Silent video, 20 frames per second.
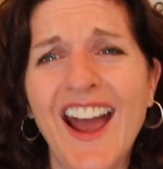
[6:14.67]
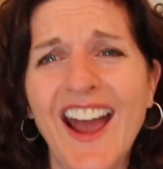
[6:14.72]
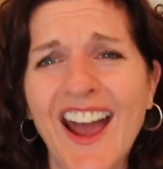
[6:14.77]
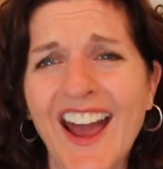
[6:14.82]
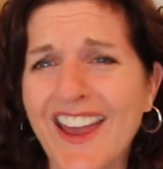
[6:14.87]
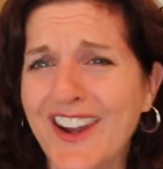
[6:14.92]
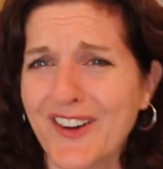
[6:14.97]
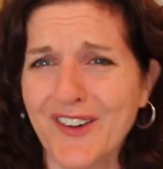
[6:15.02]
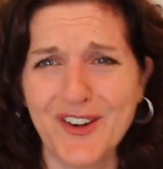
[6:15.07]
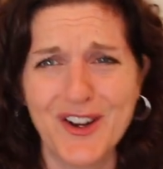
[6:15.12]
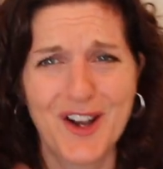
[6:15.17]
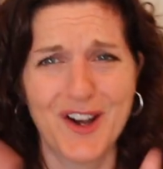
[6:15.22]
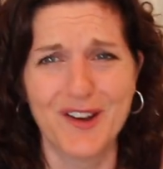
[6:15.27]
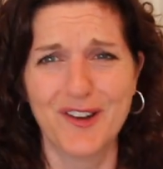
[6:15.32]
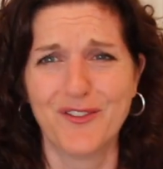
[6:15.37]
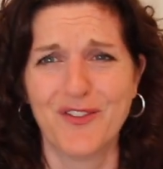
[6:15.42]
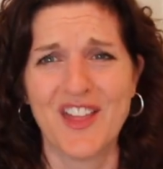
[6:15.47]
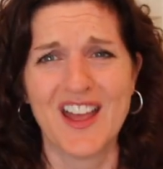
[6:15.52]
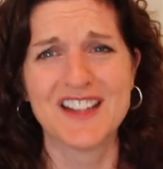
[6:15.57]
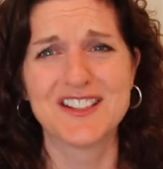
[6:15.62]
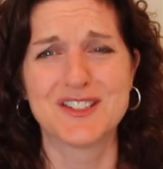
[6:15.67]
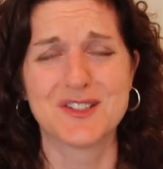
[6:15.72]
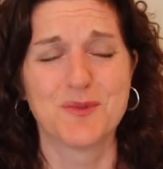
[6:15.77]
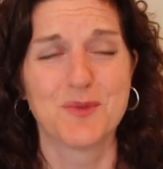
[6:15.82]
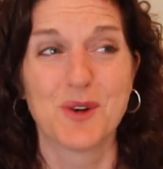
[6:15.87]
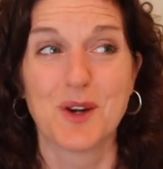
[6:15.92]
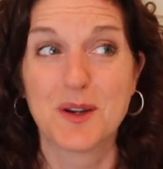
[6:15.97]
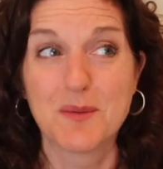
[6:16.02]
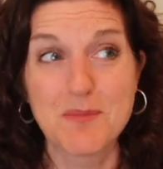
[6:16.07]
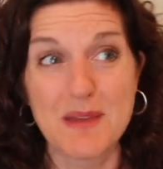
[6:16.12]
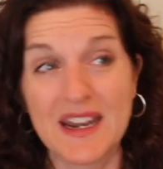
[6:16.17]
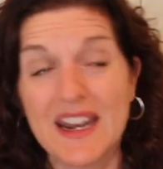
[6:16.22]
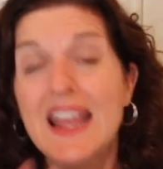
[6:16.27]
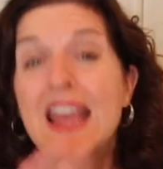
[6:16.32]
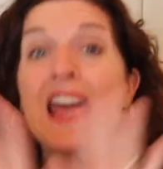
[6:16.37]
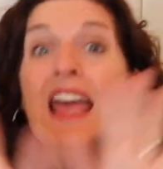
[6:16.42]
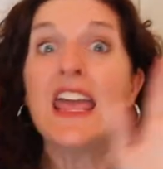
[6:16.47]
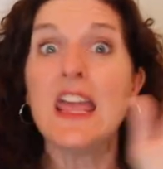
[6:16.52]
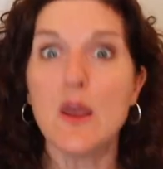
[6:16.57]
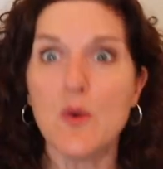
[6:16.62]
I don't know if that's a word, but
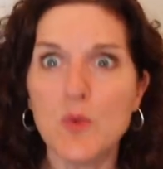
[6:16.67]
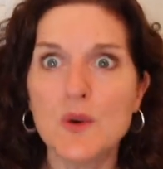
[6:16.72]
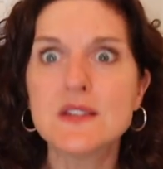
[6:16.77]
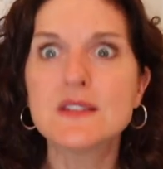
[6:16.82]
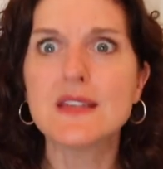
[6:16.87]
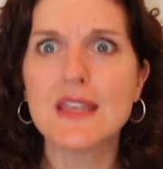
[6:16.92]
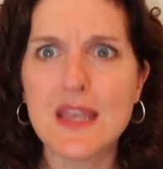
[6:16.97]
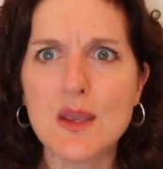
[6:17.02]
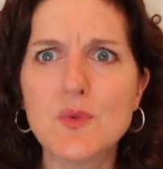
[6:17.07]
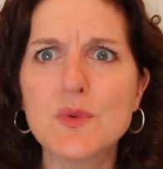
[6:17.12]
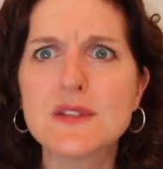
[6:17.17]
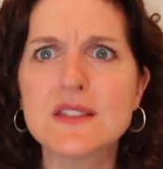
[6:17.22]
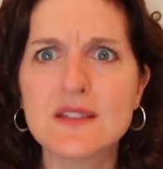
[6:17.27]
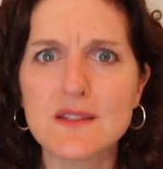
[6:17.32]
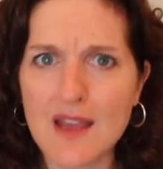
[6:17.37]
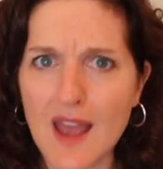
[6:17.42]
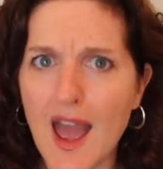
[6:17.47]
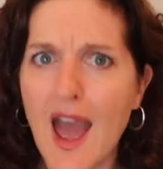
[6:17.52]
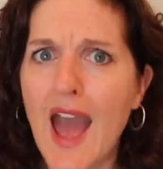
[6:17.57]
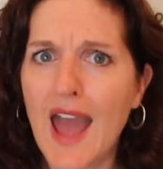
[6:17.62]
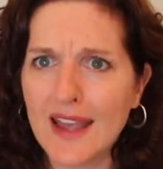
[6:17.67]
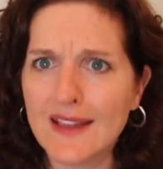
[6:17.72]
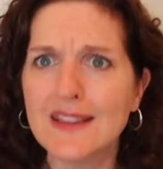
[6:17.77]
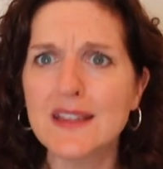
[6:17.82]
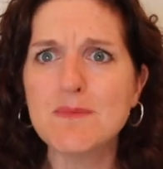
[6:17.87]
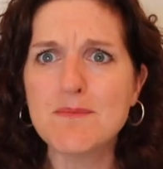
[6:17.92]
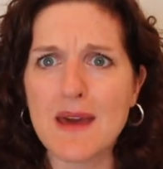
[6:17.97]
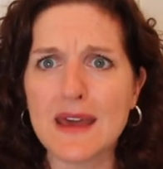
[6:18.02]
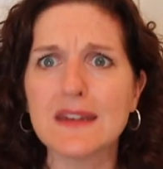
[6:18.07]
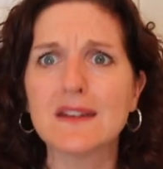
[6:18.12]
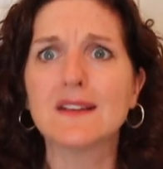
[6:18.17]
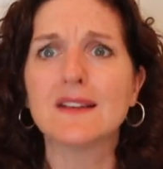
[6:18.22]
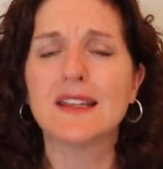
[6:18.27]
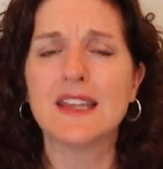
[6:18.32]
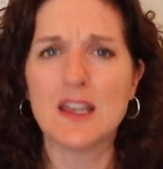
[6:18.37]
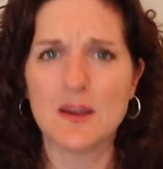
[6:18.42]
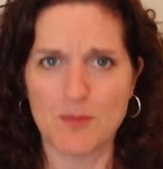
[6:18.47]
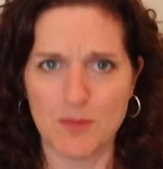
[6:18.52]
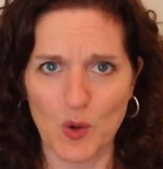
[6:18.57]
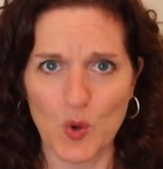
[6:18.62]
it was highly
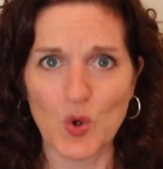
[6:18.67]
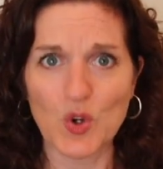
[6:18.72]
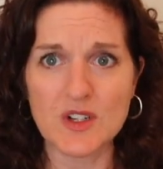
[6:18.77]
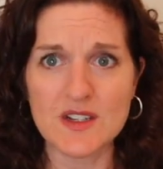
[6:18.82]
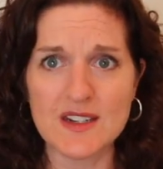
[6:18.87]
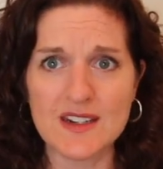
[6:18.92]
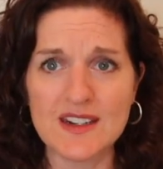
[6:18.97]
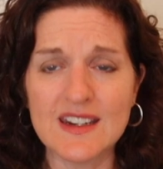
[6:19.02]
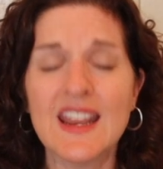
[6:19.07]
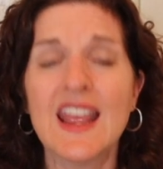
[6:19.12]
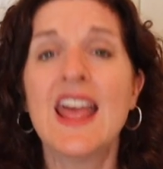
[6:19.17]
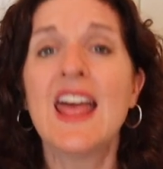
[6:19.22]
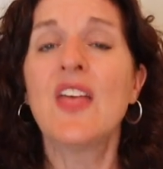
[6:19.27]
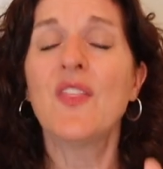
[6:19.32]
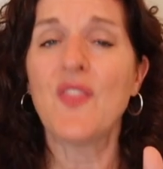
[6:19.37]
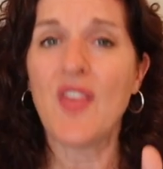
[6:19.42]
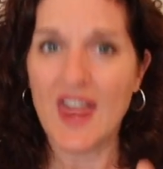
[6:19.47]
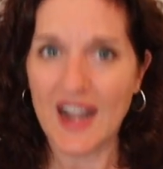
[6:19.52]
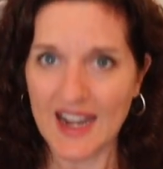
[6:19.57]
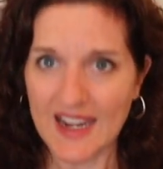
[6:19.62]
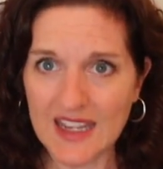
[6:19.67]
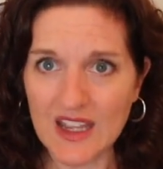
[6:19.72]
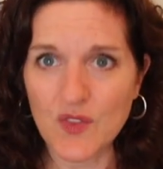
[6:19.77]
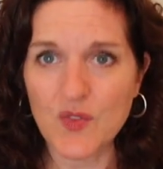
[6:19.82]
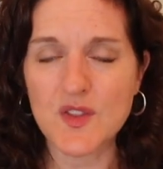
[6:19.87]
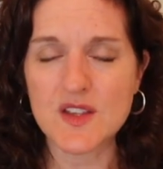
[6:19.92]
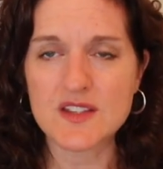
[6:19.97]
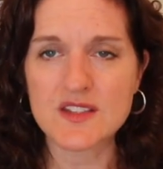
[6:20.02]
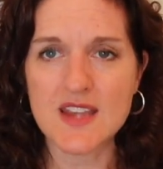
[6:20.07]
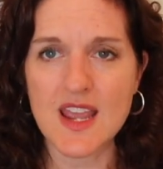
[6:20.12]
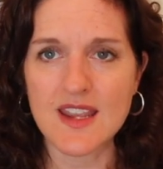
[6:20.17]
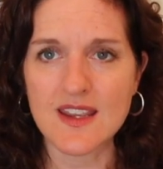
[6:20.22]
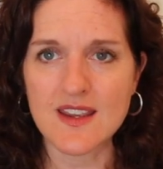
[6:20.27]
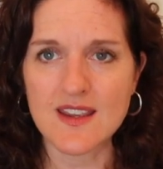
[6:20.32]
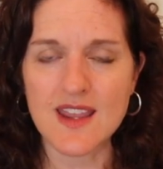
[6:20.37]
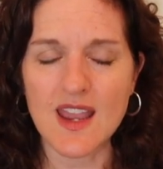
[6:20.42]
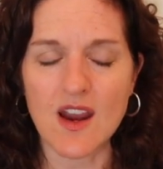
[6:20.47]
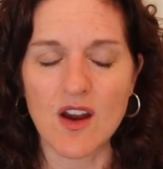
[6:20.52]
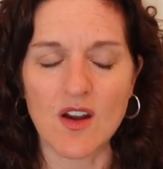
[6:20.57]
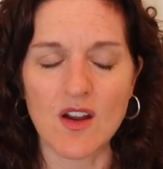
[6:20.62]
medically important that I get this
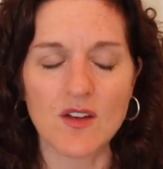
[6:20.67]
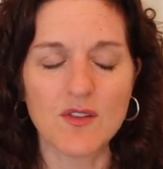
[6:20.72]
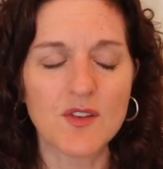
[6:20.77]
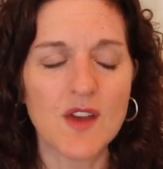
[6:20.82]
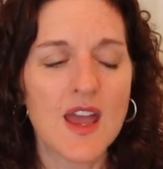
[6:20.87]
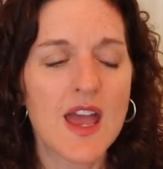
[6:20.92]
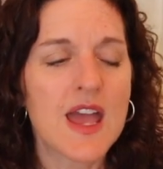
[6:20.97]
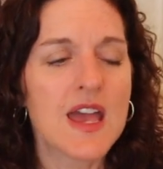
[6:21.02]
taken care of.